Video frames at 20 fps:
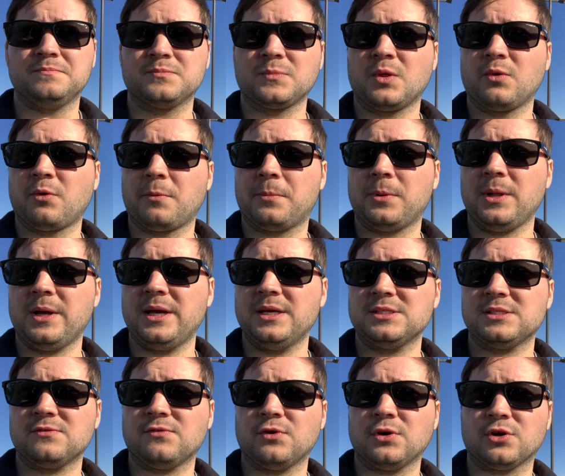
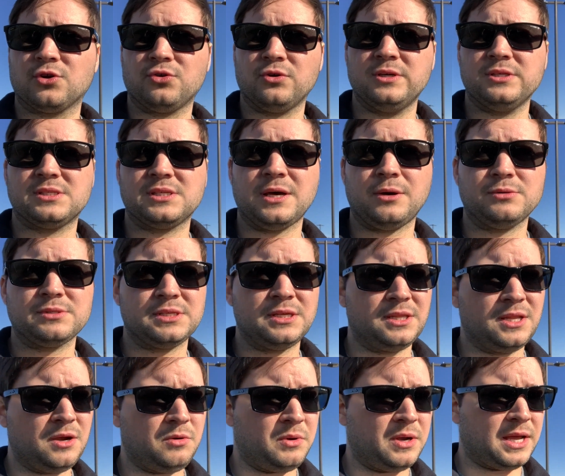replaced for a crease that was
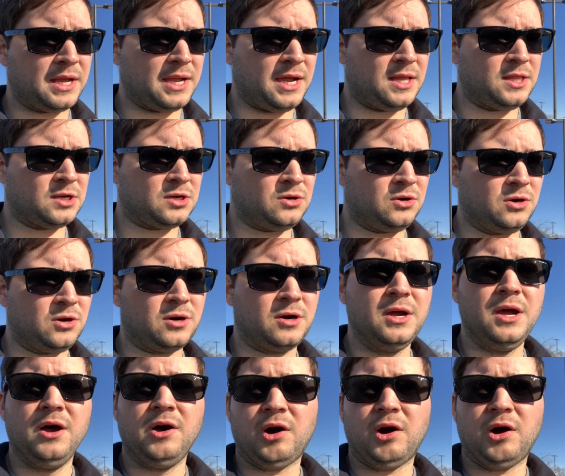in there when I got the car.